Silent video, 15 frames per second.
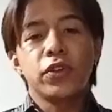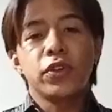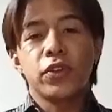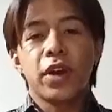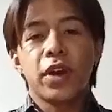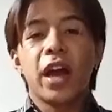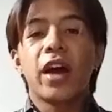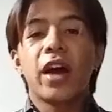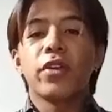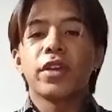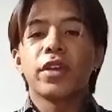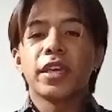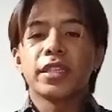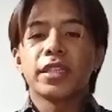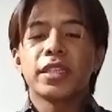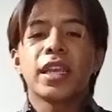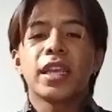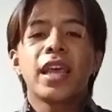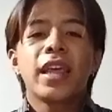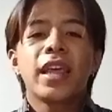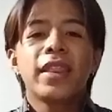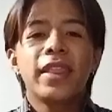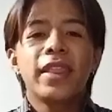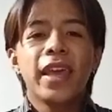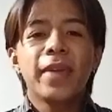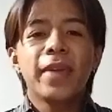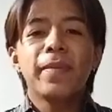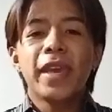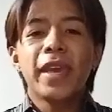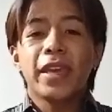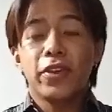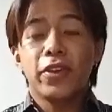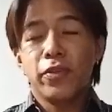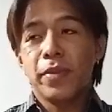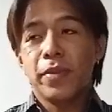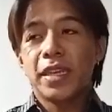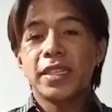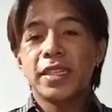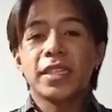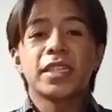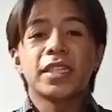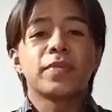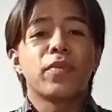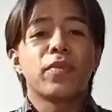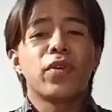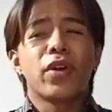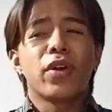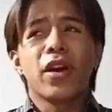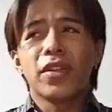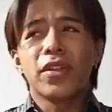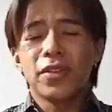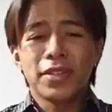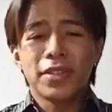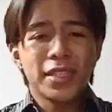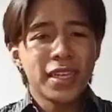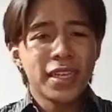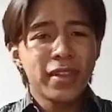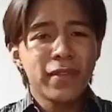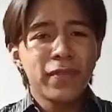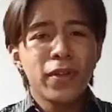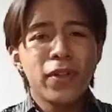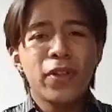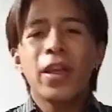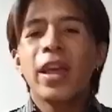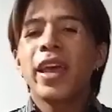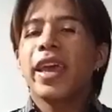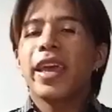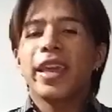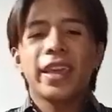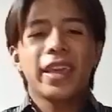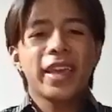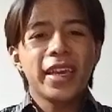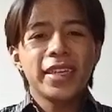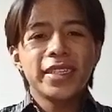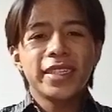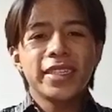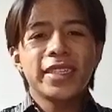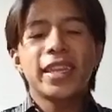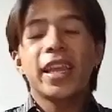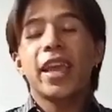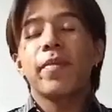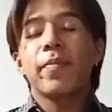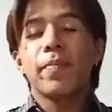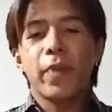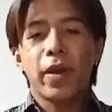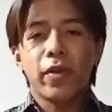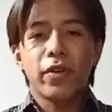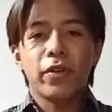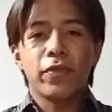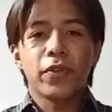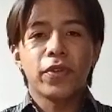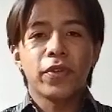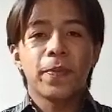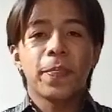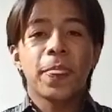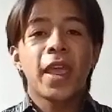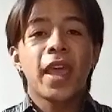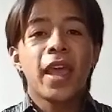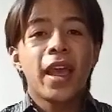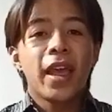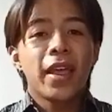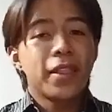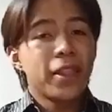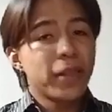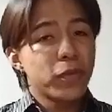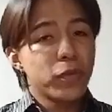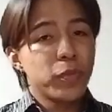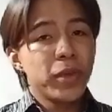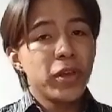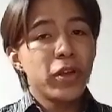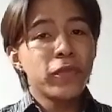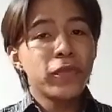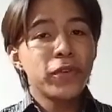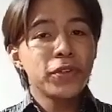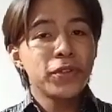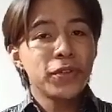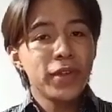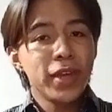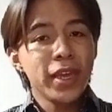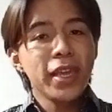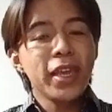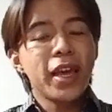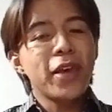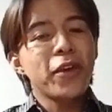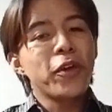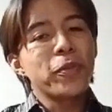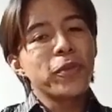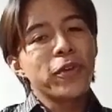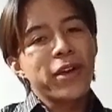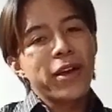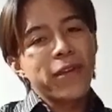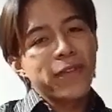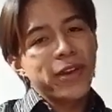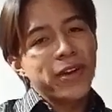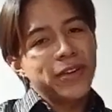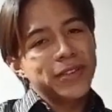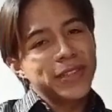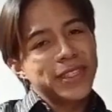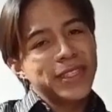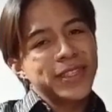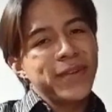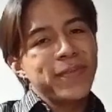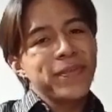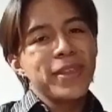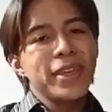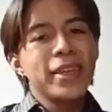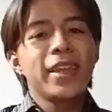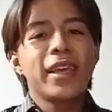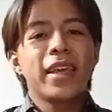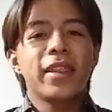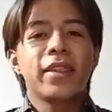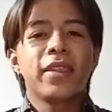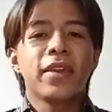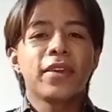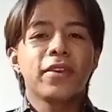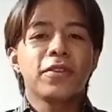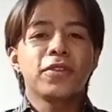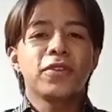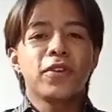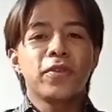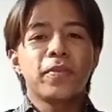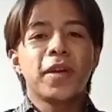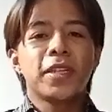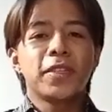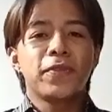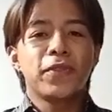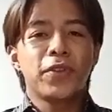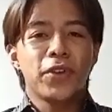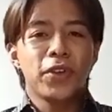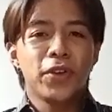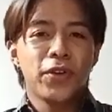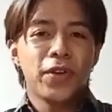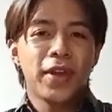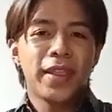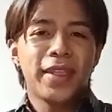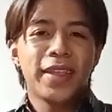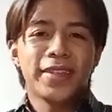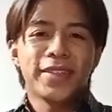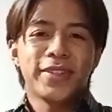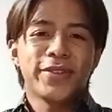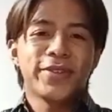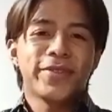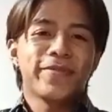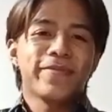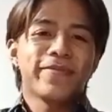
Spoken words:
your audience. They make your message more understandable, engaging, and powerful. That would be all for today. I hope you have learned something, and thank you so much for your attention.